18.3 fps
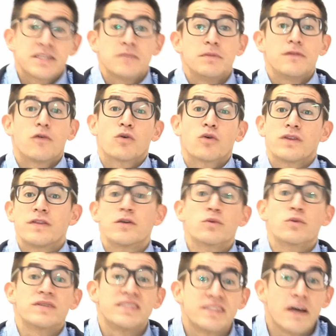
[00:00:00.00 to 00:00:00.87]
I said
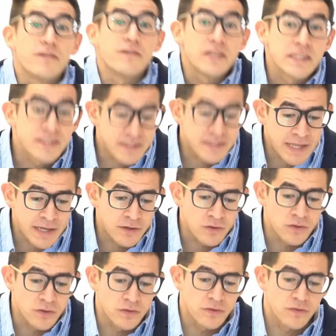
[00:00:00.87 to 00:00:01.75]
before that there were 7
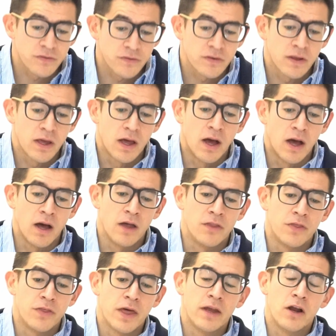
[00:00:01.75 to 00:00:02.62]
standards
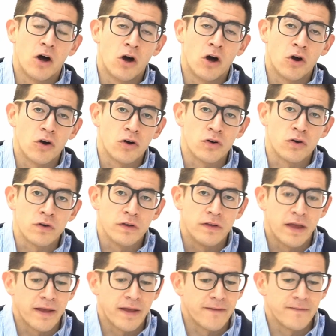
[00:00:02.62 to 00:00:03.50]
that
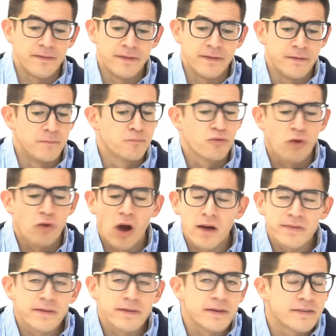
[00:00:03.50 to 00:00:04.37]
are
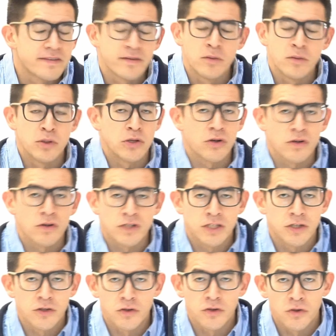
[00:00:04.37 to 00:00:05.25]
broadly
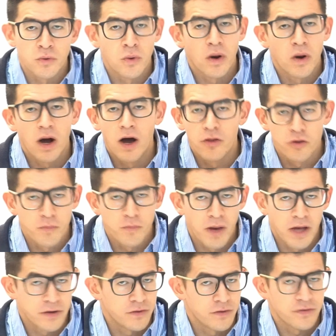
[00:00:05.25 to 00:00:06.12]
similar to
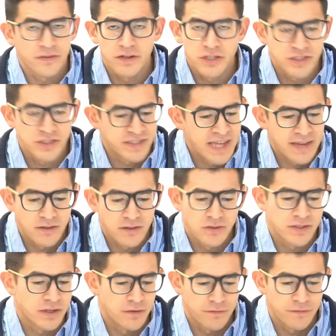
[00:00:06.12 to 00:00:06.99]
other models such
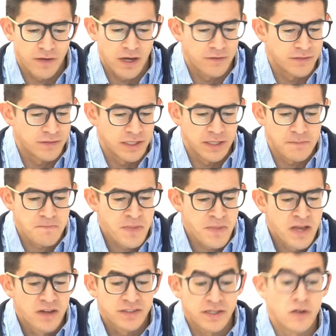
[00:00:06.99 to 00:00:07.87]
as Danielson and
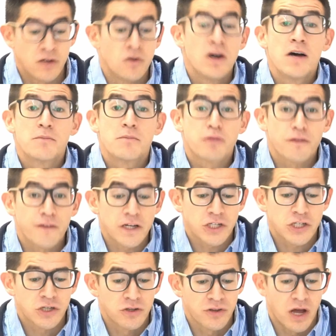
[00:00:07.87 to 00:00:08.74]
5D. So
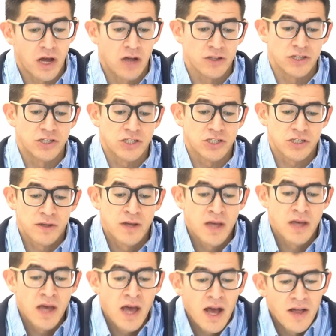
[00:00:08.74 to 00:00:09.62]
professional
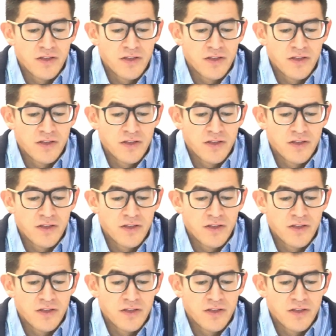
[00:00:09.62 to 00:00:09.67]
knowledge.